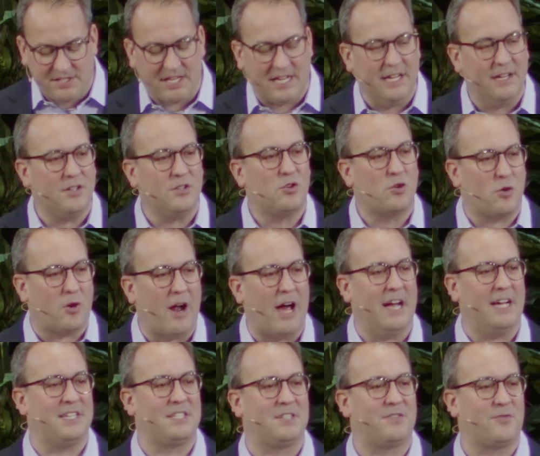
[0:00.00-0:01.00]
in
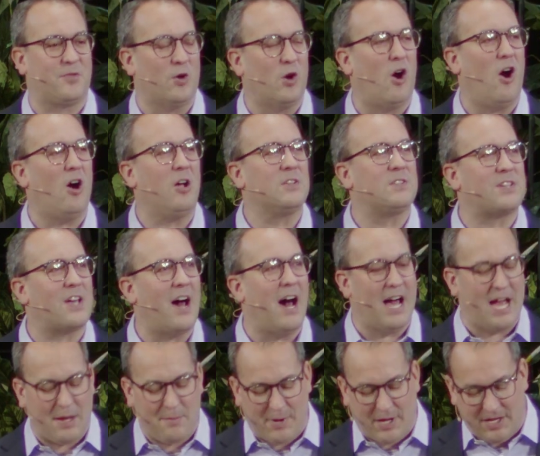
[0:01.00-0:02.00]
Christ for all
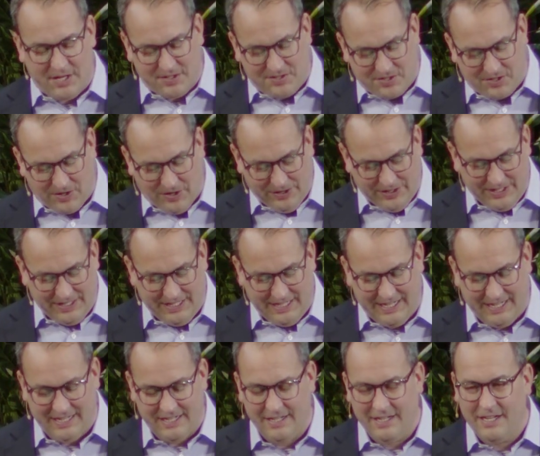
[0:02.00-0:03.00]
time and
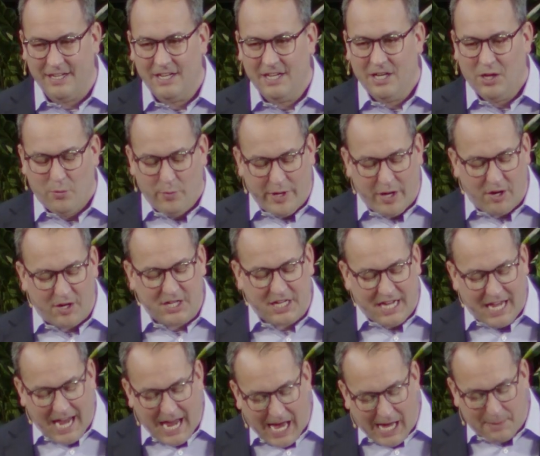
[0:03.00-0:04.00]
eternity. We are
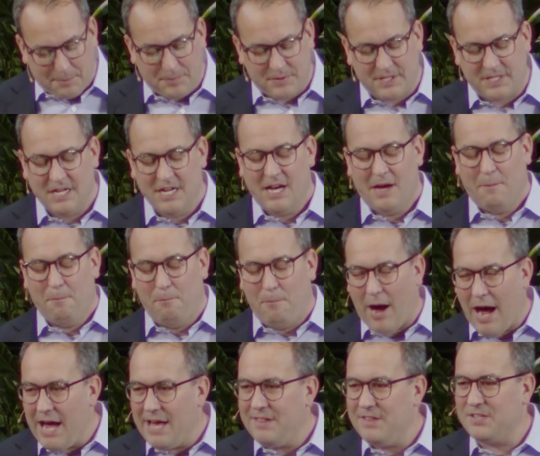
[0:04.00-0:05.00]
kept
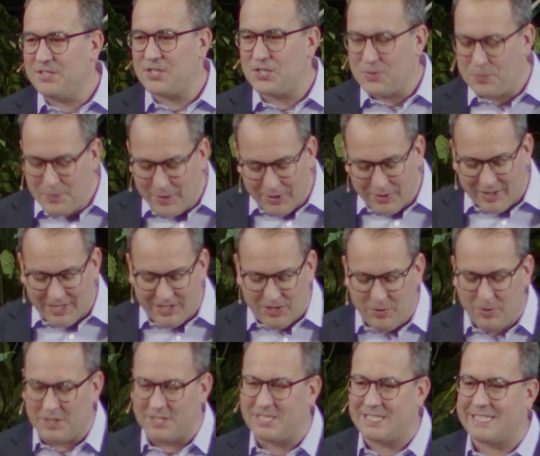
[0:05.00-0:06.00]
by the Spirit
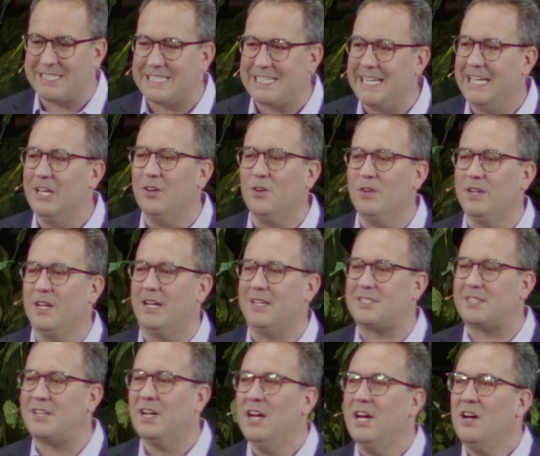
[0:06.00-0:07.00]
who has sealed
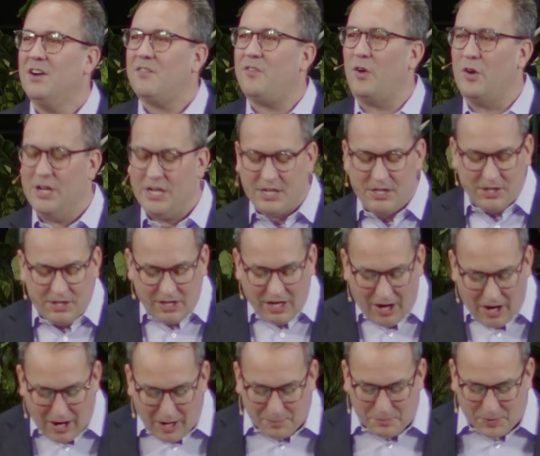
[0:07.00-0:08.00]
us for
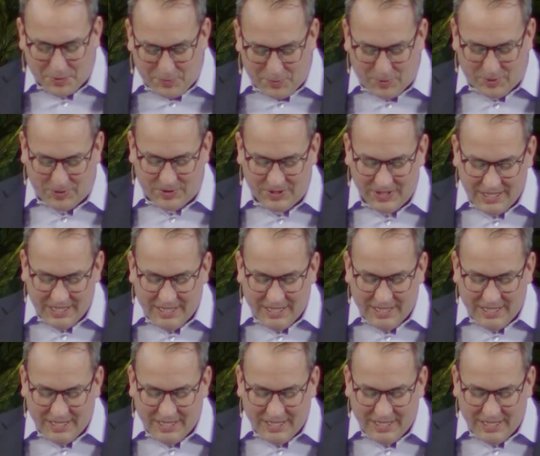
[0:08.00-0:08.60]
incomparable